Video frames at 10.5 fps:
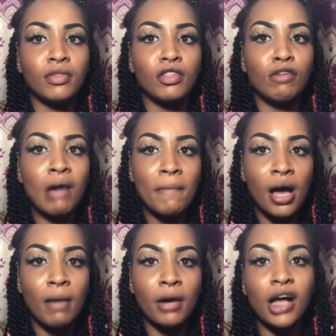
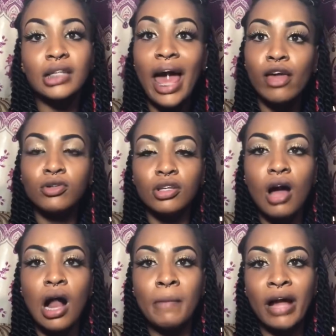Mama, because I used to
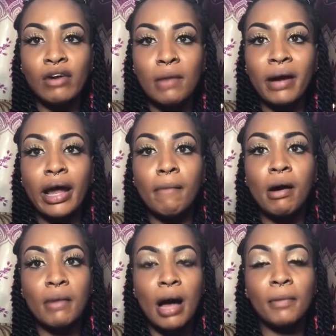call my grandmother
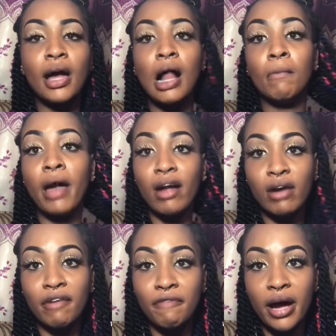Mama, and I call my
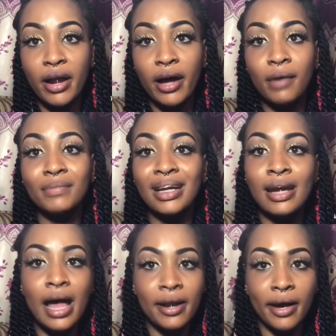grandfather
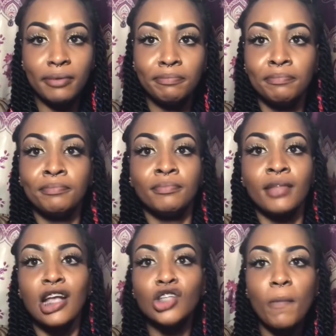Dada.
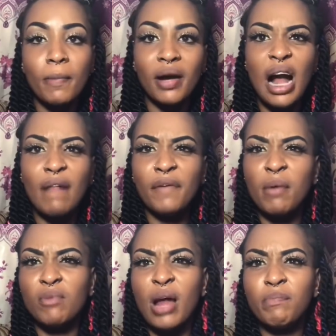Some people call for them
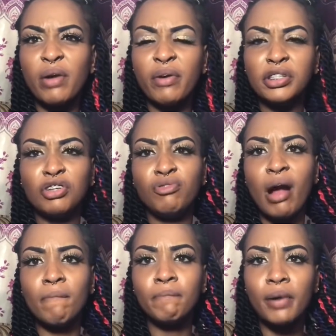grandparents
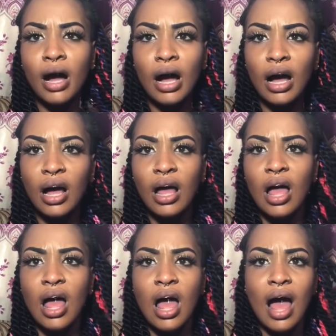Grandpa
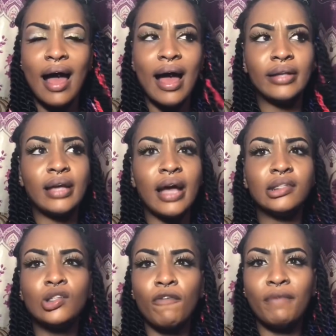and
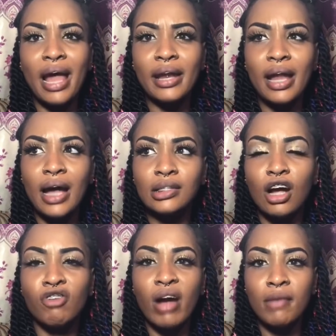stuff like that, or
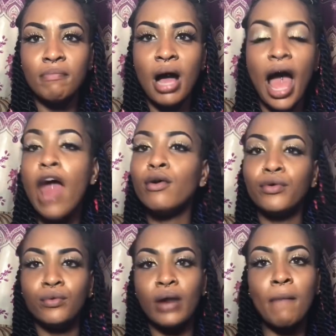Grandma. I don't
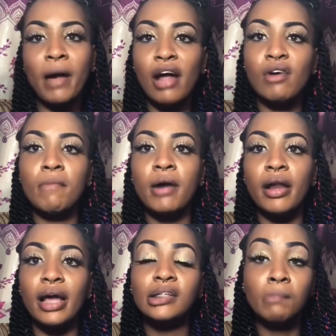do that. My grandmother
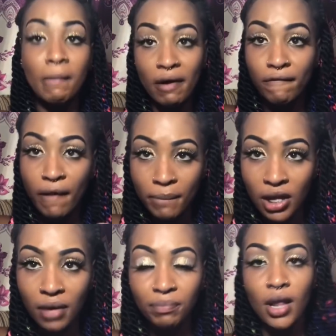is Mama for
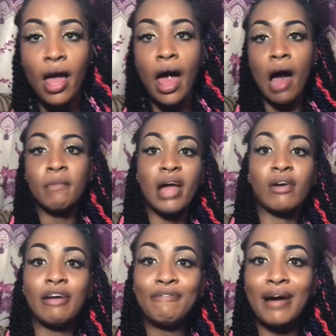me. And my
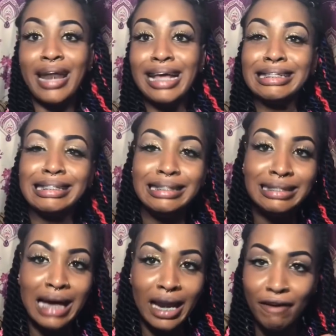grandfather is
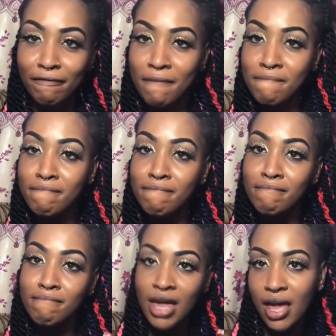Dada for
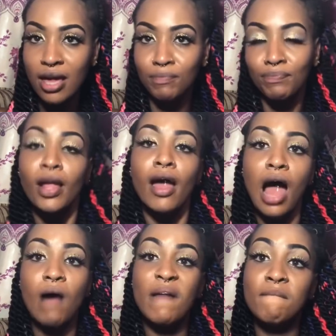me.
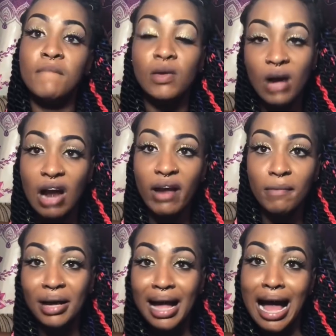And when me want to I
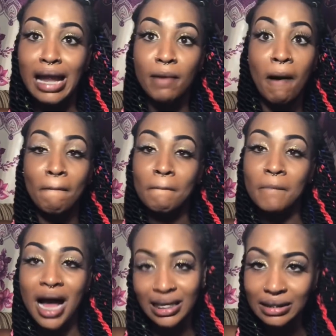call him
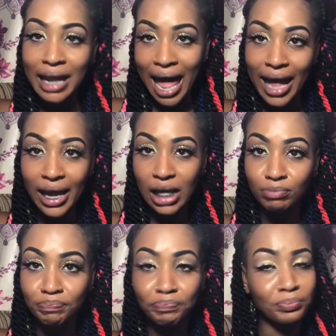Ma Slide.
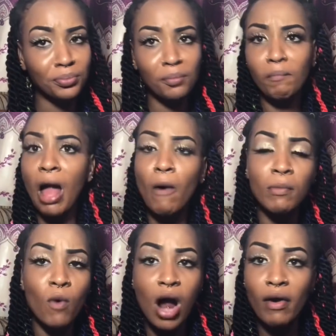And when
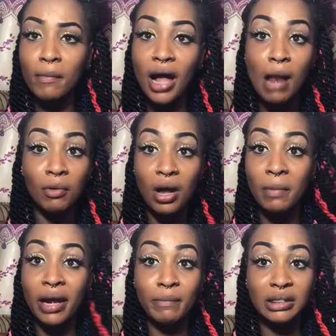I call my
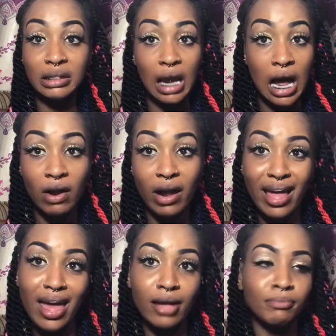grandmother Miss Clara.
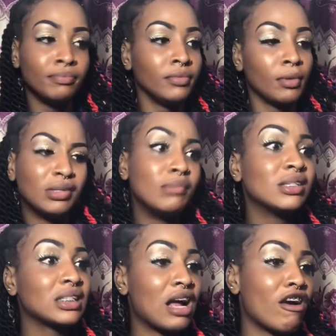Yeah. Mr. Miss
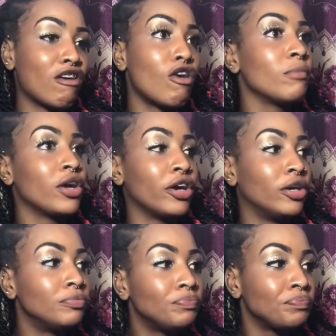Clara, come
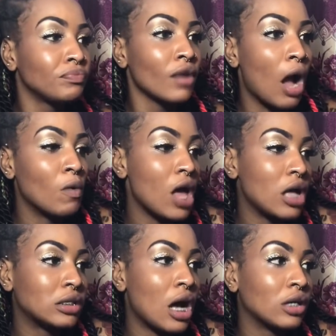here. How we are
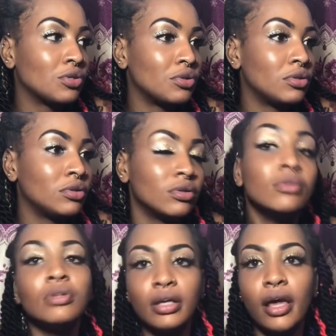talk to?
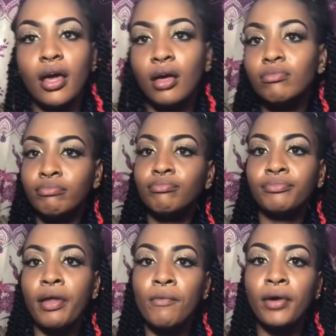Yeah.
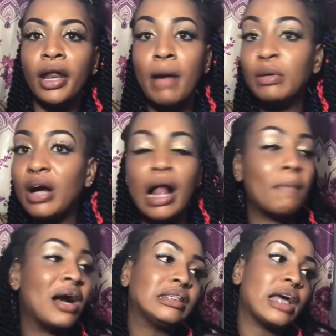Then wait there. I call
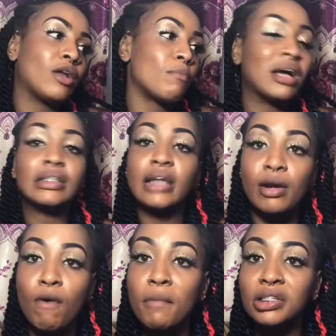Ma Slide, come Ma Slide
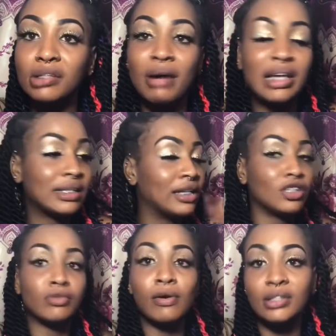don't business. Ma Slide just
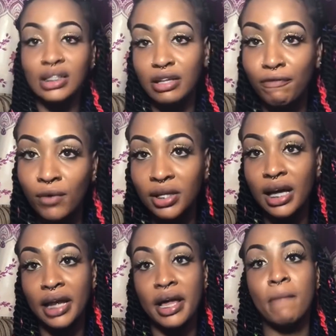want to say a phone
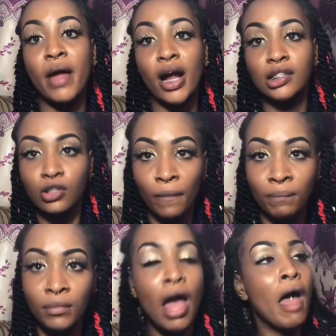card there or
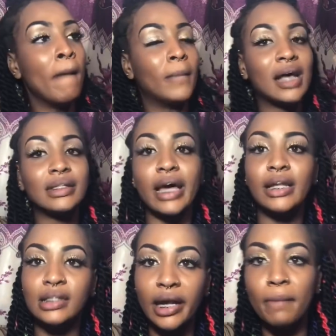something. Ma Slide is
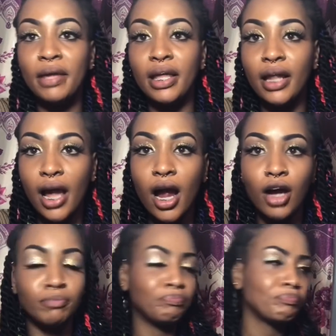gonna be
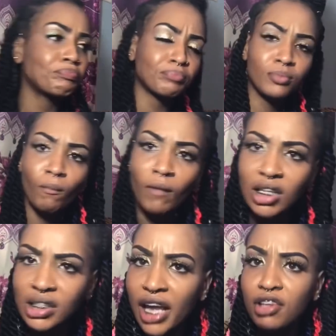there.
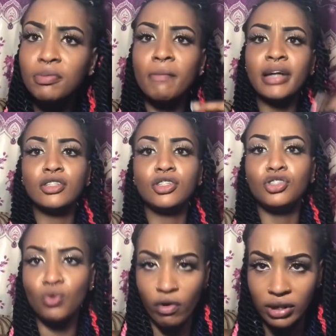So anyways, back to the
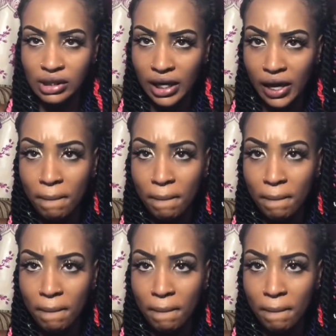story, see?